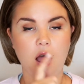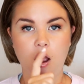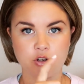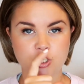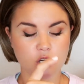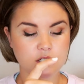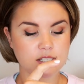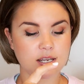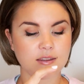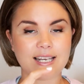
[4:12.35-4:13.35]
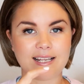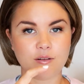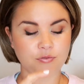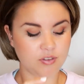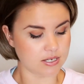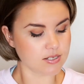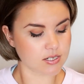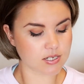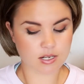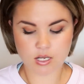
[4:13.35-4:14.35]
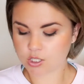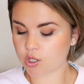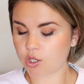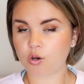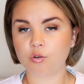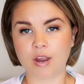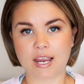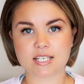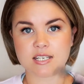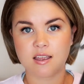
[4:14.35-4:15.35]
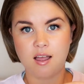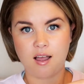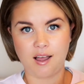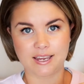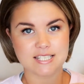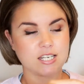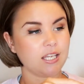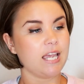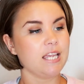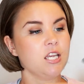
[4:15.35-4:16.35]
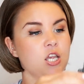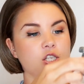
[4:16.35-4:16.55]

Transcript: are adjusting the little feet to the correct height, okay?